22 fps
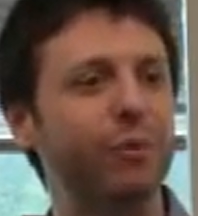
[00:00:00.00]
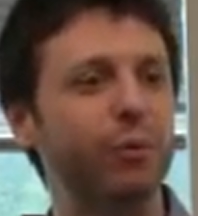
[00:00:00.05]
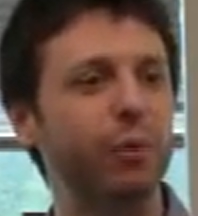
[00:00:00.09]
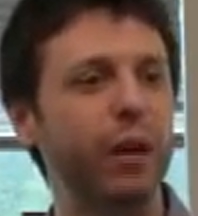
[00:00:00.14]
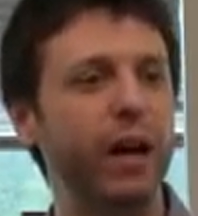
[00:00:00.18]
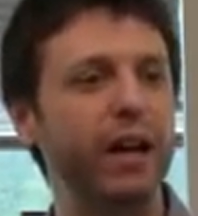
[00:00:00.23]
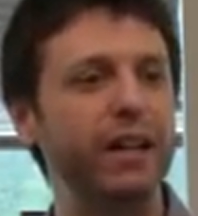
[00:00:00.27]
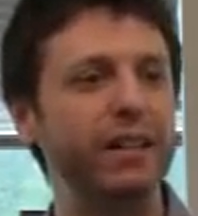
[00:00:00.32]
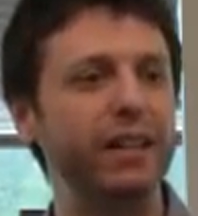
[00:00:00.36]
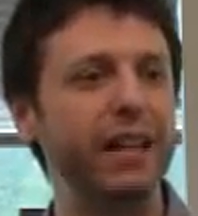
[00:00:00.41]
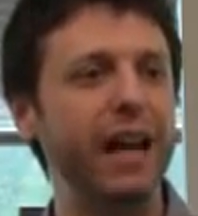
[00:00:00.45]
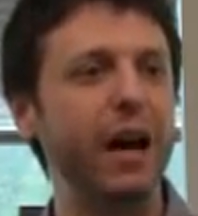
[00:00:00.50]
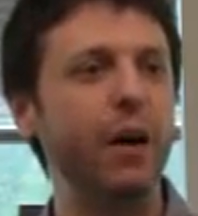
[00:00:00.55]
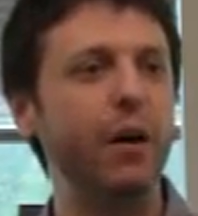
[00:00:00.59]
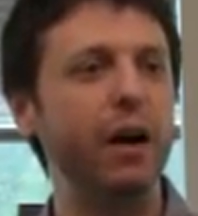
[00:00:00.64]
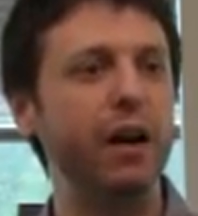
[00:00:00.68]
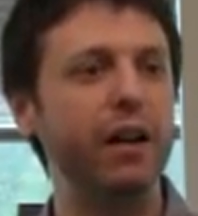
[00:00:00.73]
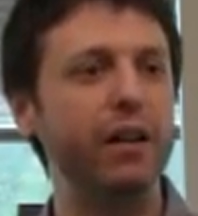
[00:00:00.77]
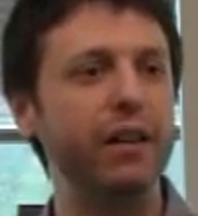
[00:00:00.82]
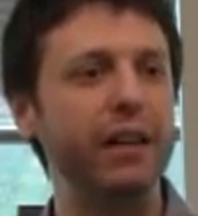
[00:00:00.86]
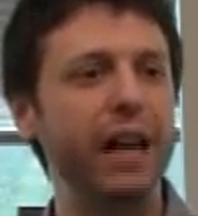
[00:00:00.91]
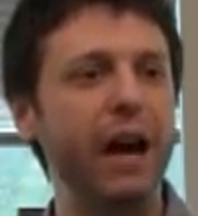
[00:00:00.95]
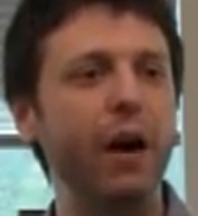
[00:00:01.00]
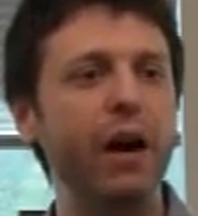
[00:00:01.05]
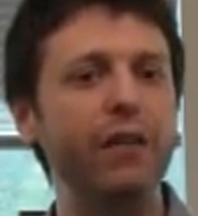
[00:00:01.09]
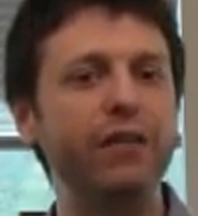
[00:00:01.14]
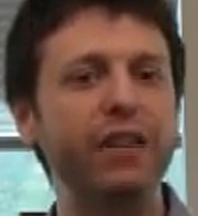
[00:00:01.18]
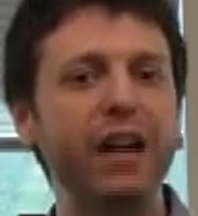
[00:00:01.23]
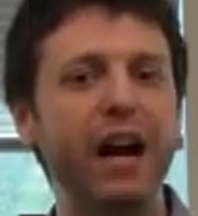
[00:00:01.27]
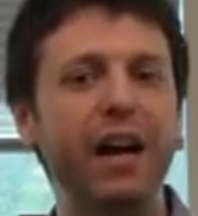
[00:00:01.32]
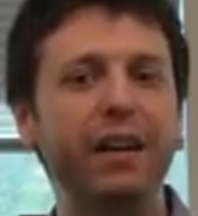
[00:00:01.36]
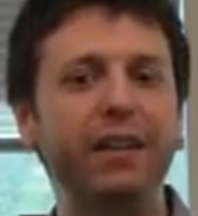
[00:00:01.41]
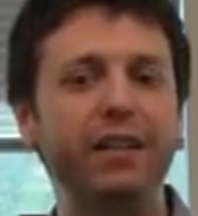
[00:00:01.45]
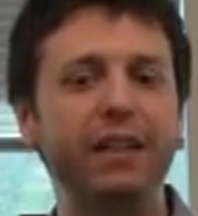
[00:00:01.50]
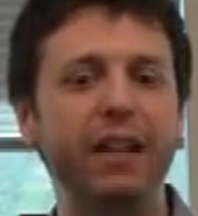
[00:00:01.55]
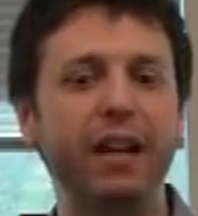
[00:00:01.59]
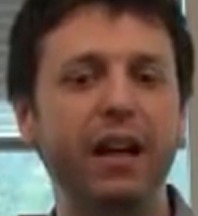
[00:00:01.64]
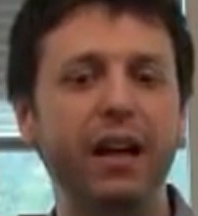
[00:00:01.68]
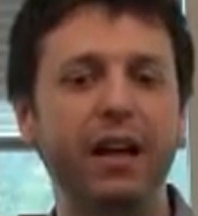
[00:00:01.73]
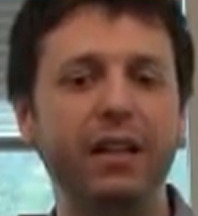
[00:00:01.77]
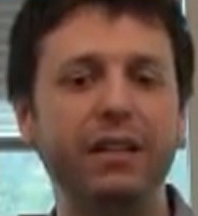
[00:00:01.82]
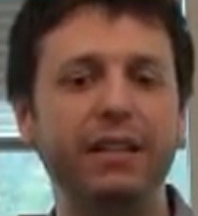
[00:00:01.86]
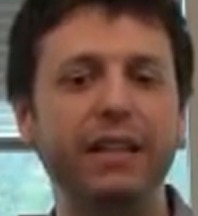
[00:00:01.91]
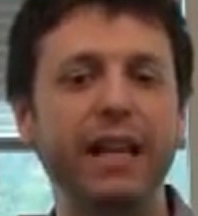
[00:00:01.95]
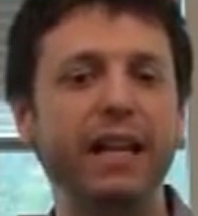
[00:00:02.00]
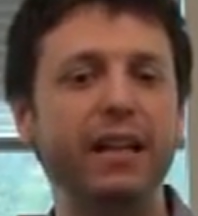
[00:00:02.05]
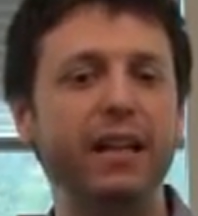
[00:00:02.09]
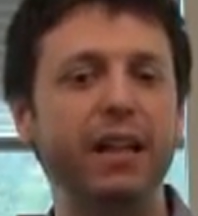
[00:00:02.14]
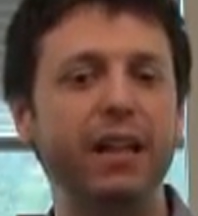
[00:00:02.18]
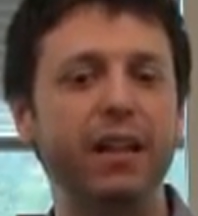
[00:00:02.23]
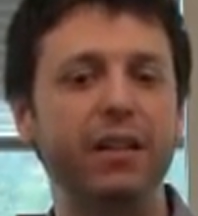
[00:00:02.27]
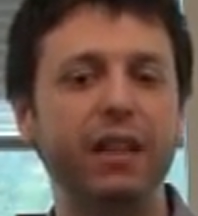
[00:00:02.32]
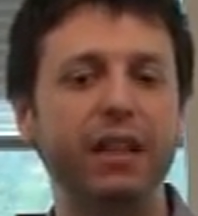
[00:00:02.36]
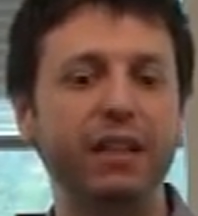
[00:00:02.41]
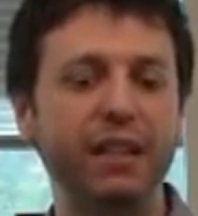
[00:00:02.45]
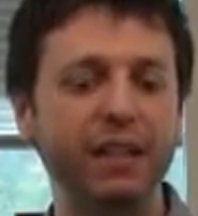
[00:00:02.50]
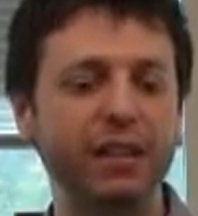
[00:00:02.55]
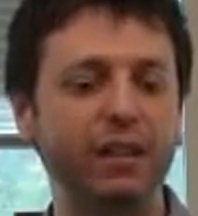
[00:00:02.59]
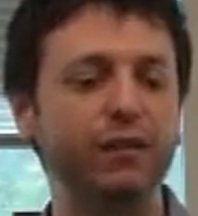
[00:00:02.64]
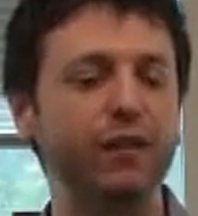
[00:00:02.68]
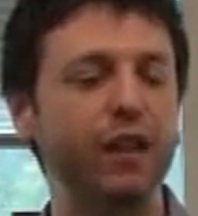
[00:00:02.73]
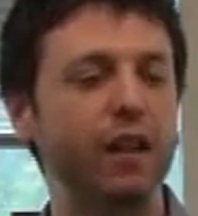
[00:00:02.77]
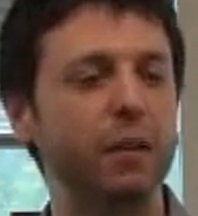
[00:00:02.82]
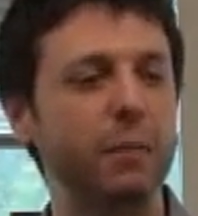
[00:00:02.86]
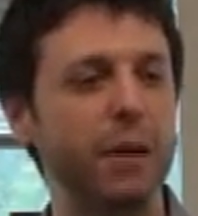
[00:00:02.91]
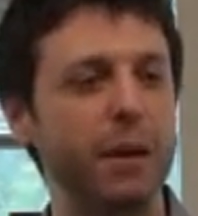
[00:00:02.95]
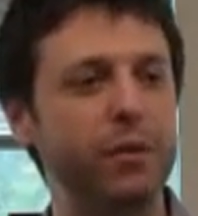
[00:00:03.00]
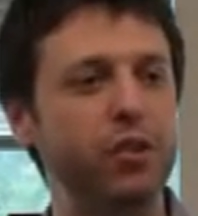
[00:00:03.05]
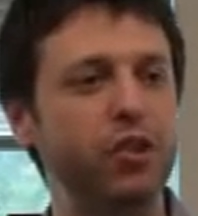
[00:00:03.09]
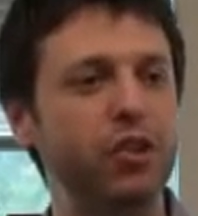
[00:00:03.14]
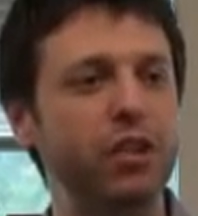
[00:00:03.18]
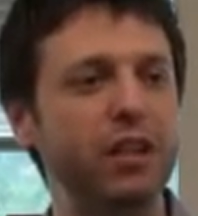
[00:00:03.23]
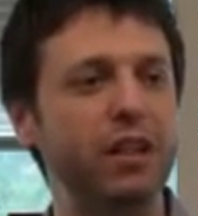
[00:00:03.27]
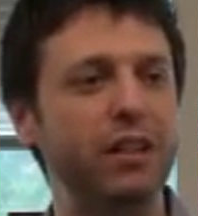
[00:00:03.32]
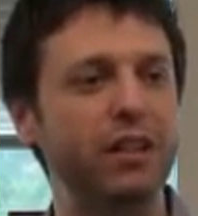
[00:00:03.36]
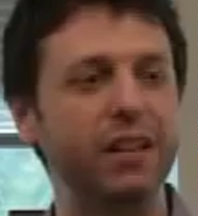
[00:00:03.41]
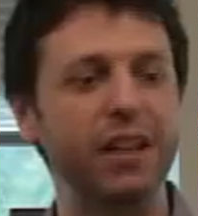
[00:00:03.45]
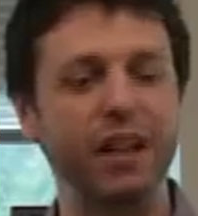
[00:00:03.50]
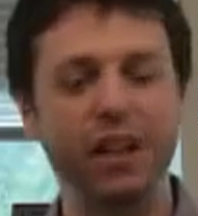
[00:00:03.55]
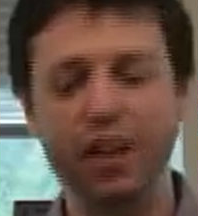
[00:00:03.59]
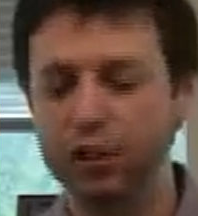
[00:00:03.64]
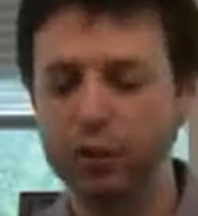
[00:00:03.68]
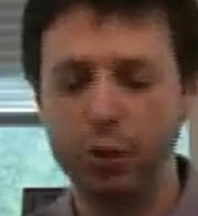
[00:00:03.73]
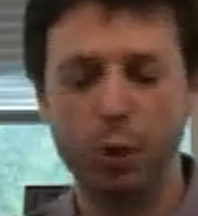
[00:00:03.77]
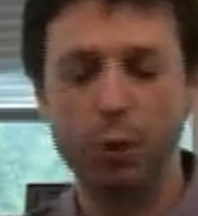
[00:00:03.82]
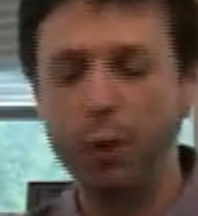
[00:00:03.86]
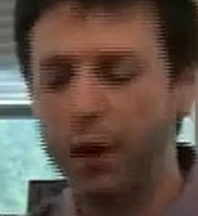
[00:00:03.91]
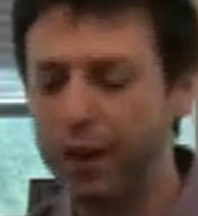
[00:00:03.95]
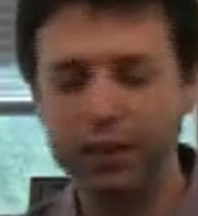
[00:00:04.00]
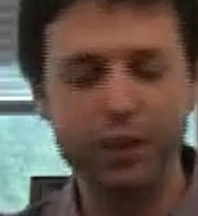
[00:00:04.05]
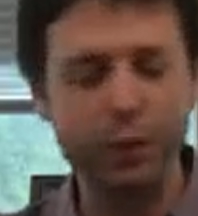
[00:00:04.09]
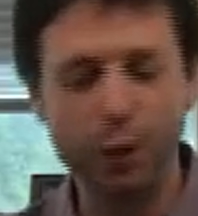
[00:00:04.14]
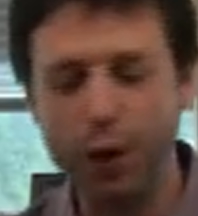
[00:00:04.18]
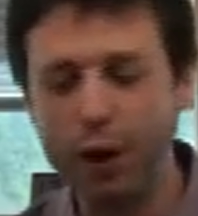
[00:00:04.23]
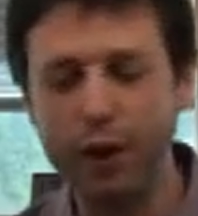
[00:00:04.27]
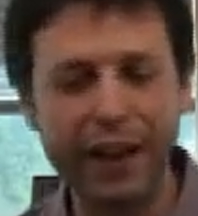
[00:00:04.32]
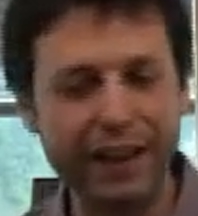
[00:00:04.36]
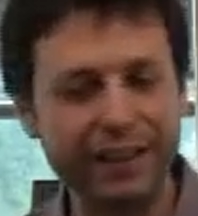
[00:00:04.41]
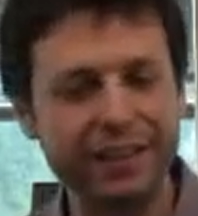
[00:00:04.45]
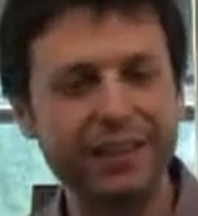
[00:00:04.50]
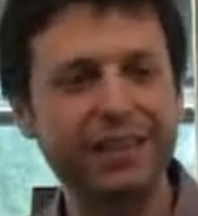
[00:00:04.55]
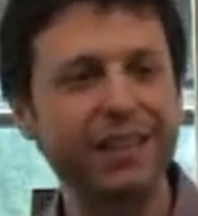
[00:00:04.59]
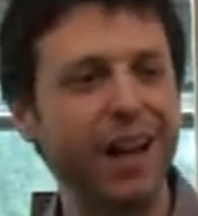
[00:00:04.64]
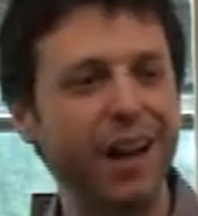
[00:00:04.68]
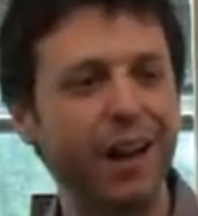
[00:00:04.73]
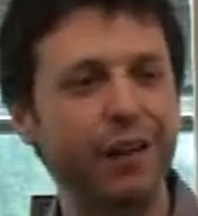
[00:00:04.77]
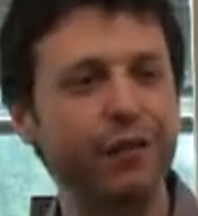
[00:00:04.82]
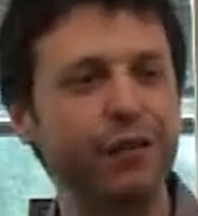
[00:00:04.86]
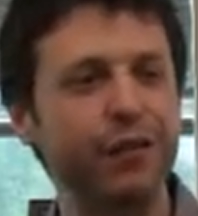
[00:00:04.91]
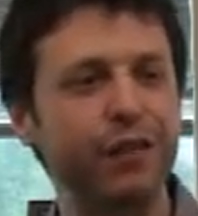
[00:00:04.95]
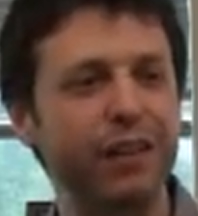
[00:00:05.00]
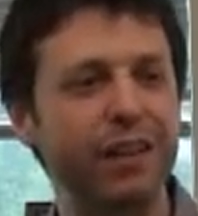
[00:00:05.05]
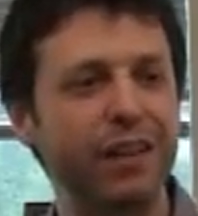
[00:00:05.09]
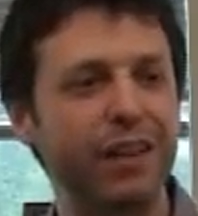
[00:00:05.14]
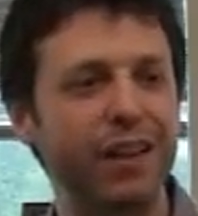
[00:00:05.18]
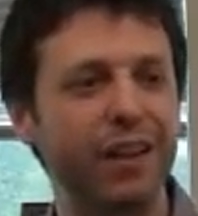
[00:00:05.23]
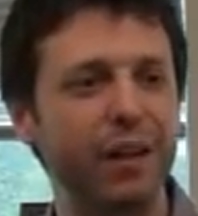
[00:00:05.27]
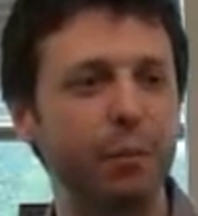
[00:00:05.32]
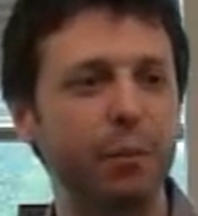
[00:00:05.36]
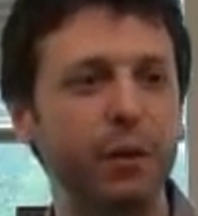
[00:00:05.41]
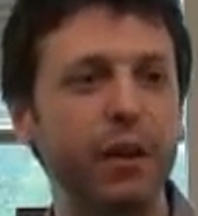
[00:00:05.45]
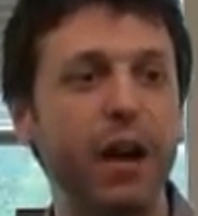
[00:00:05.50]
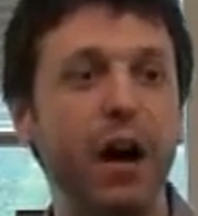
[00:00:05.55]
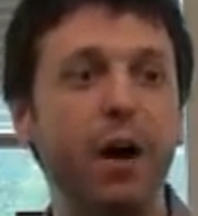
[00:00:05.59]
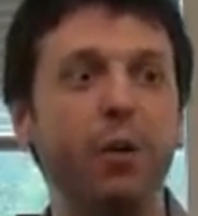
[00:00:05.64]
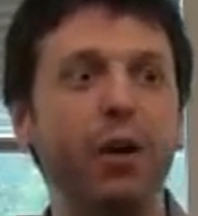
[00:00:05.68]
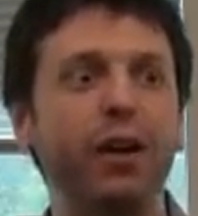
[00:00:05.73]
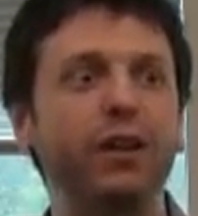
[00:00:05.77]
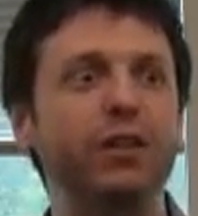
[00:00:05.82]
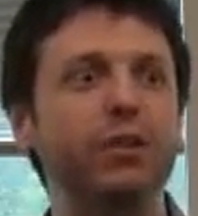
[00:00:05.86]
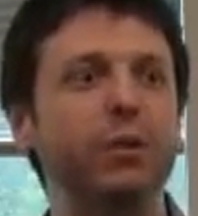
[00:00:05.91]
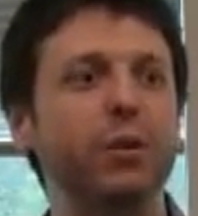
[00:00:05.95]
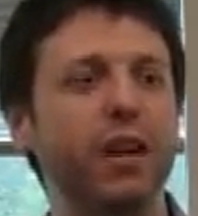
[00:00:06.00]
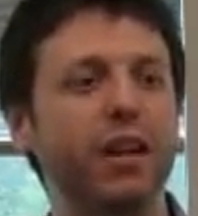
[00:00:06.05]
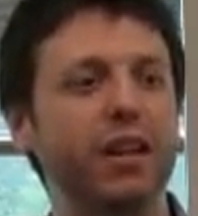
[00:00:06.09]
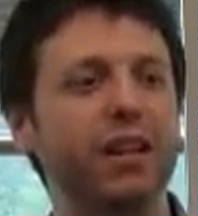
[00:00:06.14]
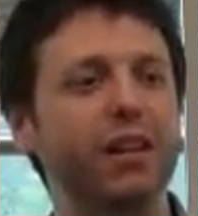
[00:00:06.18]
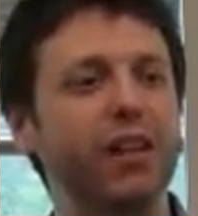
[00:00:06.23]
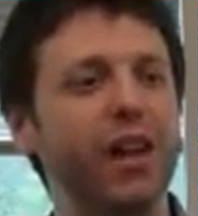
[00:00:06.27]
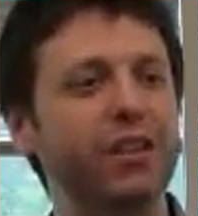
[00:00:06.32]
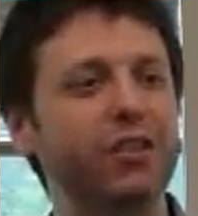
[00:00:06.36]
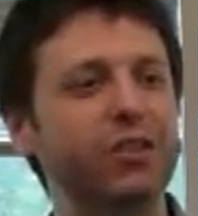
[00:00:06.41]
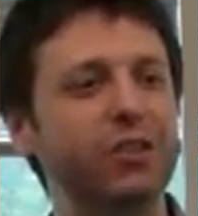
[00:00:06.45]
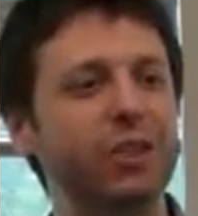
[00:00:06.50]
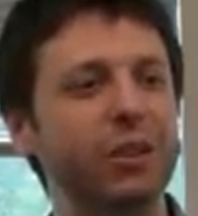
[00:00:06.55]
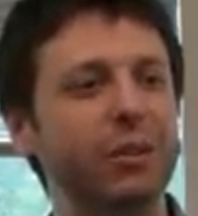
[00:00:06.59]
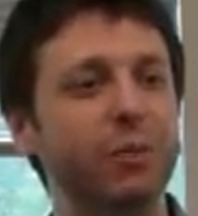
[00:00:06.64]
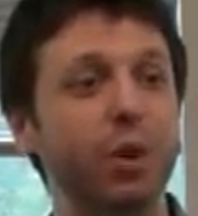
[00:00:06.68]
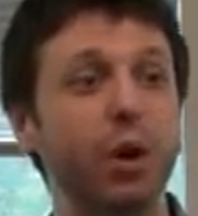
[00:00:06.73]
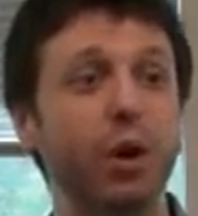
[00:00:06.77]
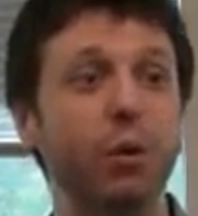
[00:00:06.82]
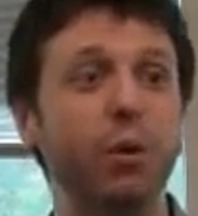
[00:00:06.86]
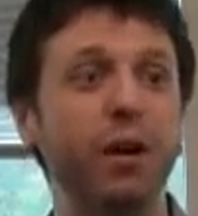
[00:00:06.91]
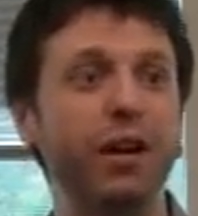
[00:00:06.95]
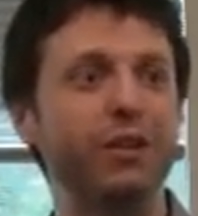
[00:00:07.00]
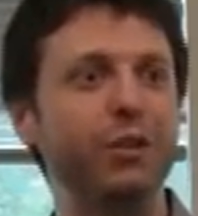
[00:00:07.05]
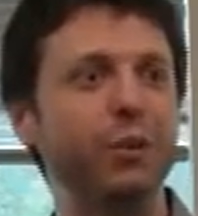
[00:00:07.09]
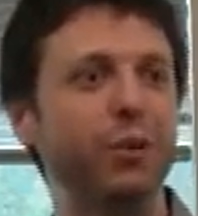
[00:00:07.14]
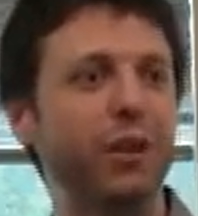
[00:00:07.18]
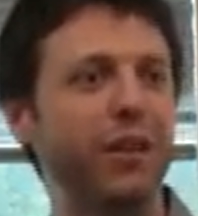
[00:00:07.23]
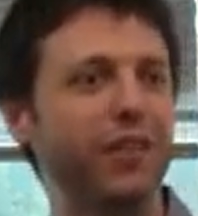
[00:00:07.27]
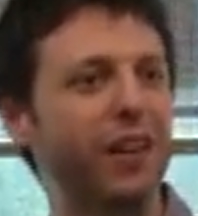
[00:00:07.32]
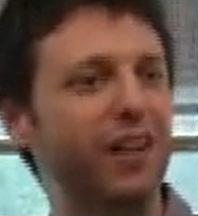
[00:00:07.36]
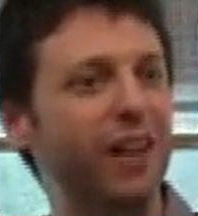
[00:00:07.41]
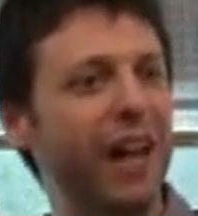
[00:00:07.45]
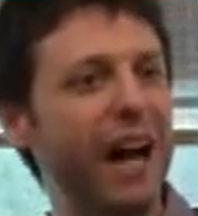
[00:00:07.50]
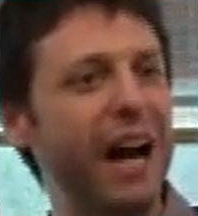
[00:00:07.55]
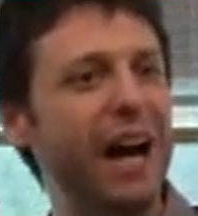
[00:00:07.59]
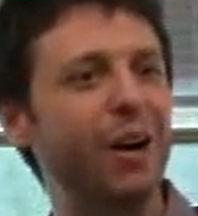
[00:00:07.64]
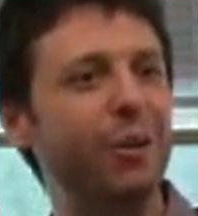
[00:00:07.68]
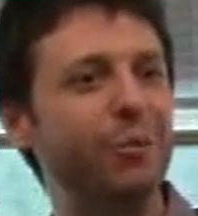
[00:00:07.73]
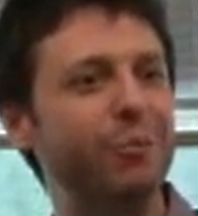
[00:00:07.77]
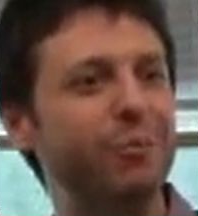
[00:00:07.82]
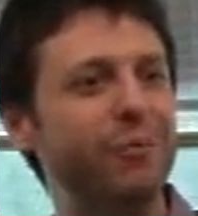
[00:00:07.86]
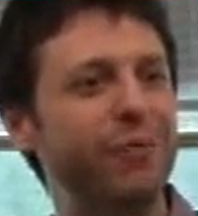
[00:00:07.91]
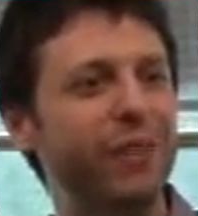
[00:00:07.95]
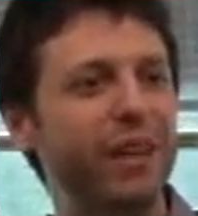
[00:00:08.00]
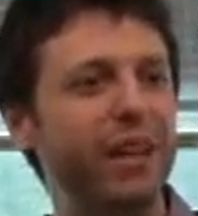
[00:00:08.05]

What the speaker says: Right now I've got data that doesn't fit on my machine, so I want to do all that stuff, but now I want to do it on a cluster, or I want to do it on the cloud.